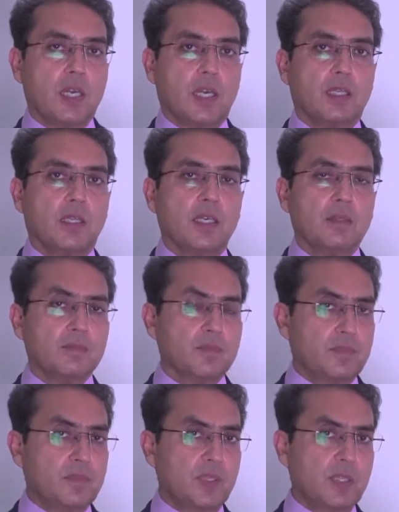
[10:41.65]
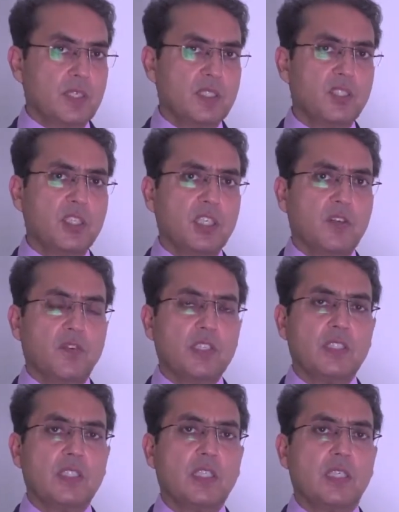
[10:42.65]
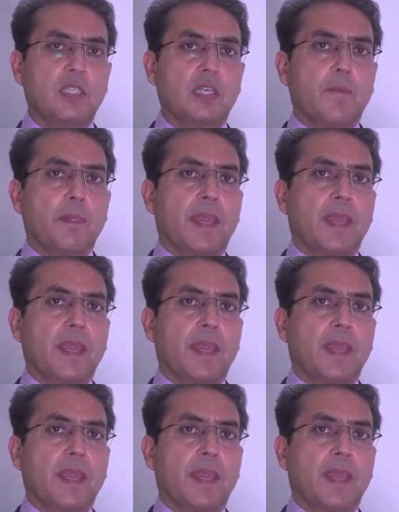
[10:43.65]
In the history, we see